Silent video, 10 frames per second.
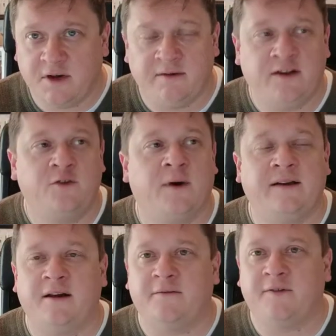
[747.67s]
You need to
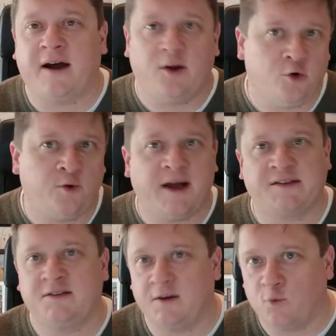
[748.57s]
identify who
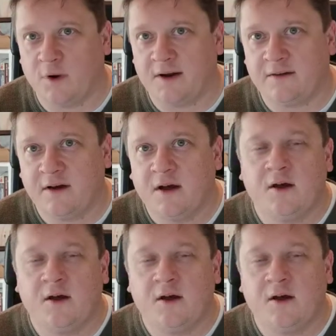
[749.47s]
has done what,